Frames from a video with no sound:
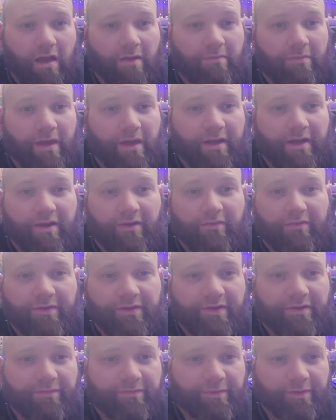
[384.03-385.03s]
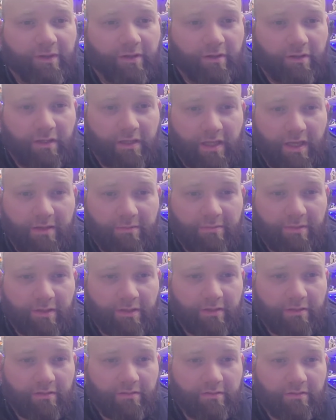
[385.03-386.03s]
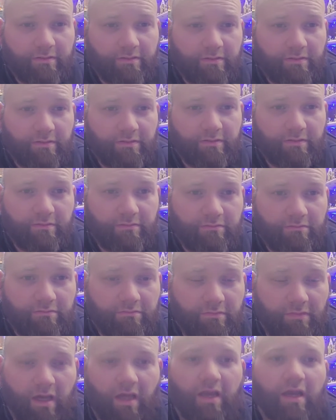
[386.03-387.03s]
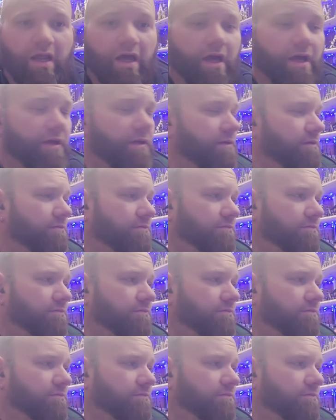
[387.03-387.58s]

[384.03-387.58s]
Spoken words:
I'm not over here for y'all to like me. I lie.